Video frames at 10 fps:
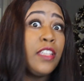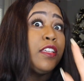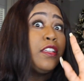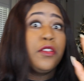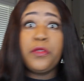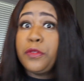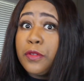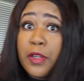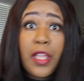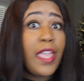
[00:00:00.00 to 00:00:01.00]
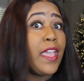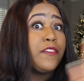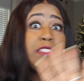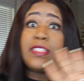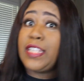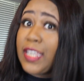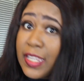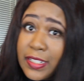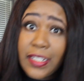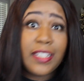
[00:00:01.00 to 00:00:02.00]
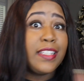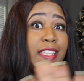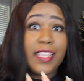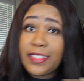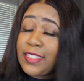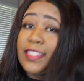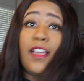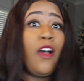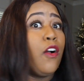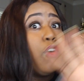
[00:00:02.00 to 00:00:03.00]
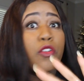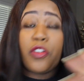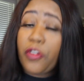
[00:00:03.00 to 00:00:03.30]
You have sinned against all